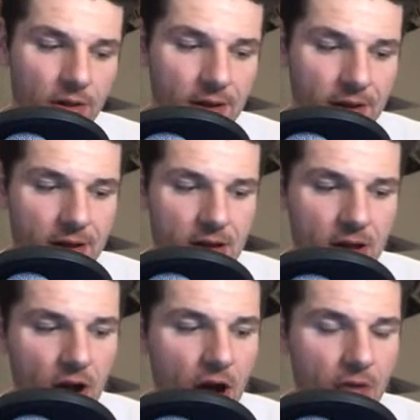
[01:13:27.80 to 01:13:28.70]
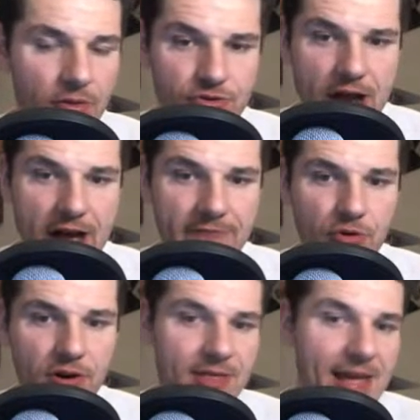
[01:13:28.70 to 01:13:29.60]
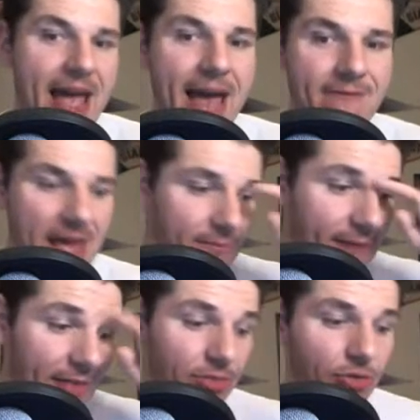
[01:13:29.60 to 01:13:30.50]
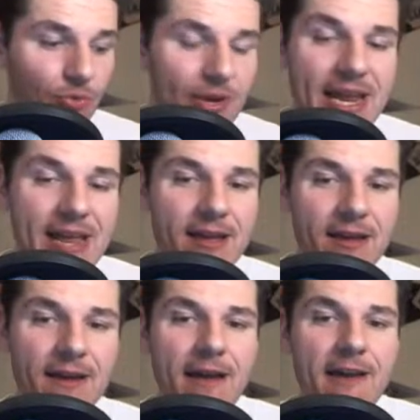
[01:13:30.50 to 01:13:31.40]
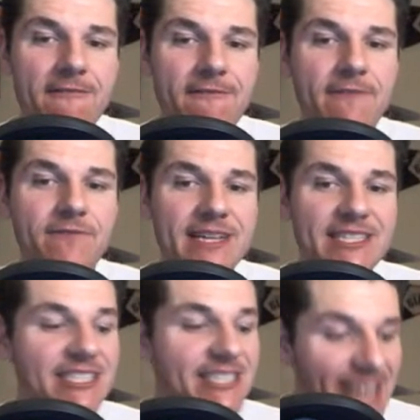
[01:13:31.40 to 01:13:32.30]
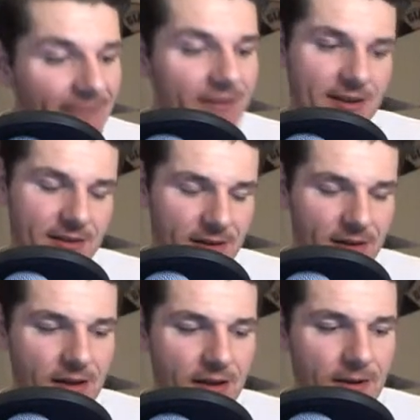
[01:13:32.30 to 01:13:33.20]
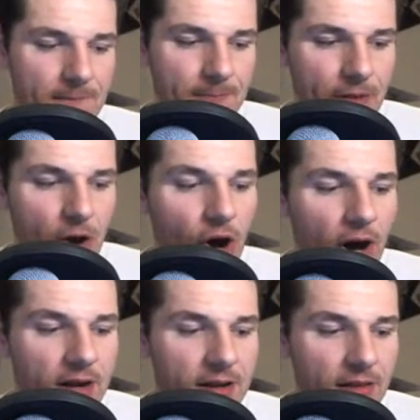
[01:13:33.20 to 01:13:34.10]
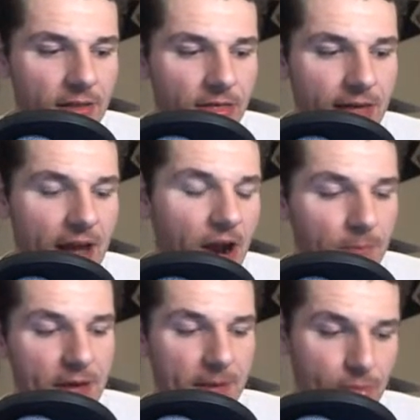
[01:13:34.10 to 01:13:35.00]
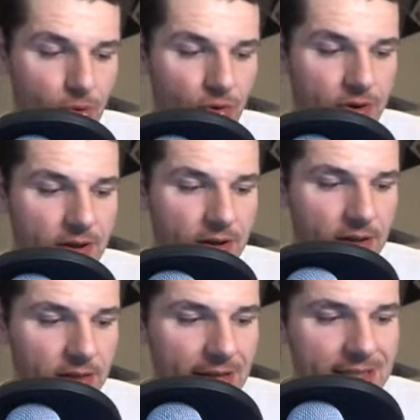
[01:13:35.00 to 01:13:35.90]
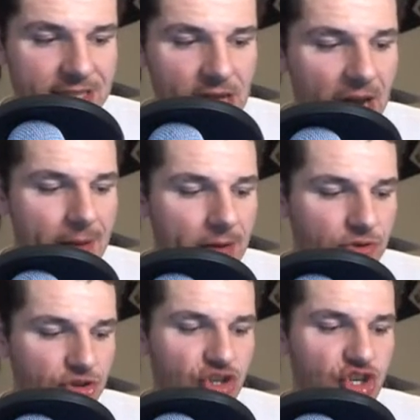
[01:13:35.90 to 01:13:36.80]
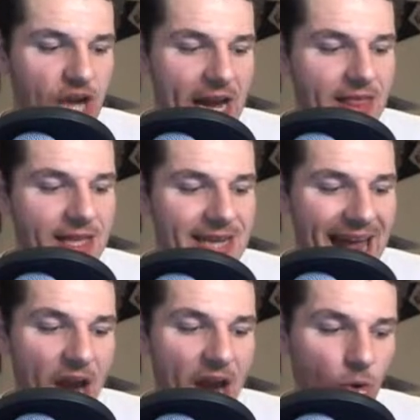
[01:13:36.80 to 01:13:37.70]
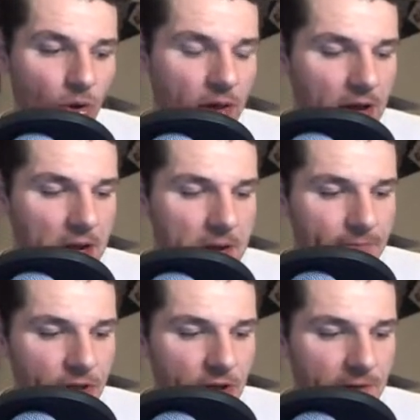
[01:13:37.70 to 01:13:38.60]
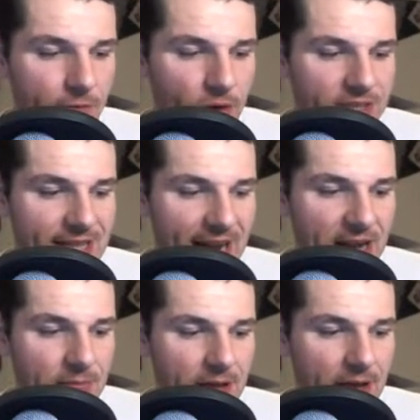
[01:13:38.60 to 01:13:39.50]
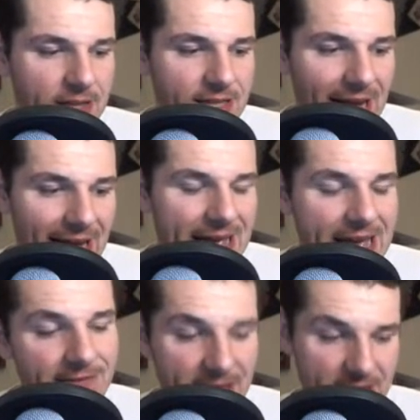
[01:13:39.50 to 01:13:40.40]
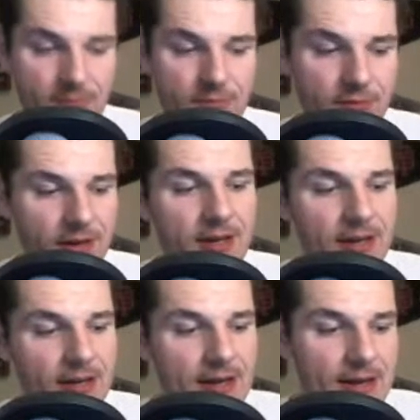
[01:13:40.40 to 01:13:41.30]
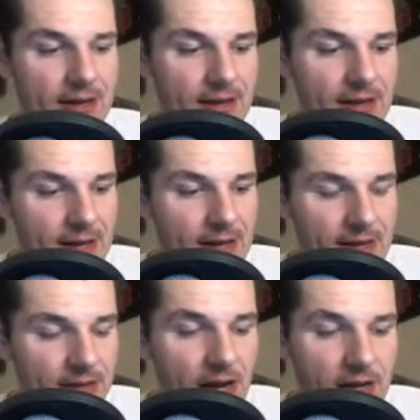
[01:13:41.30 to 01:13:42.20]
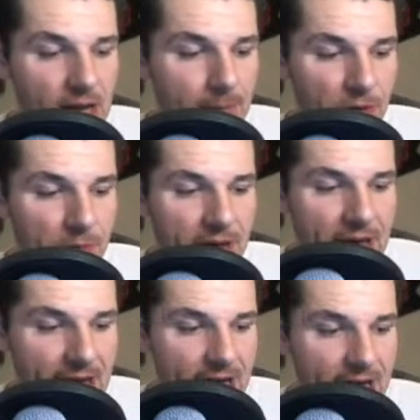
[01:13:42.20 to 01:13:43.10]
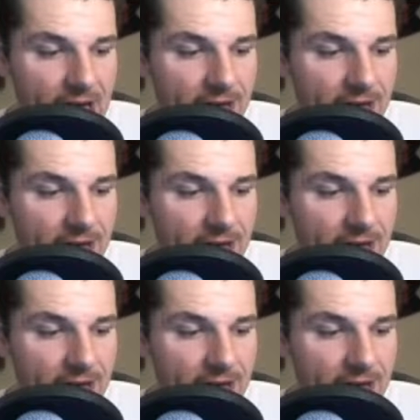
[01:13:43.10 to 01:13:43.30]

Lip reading: on the draft board. They have him at 357 on their big board. Let's talk about Jalen Harrell for a second because I have him not numbered, but I have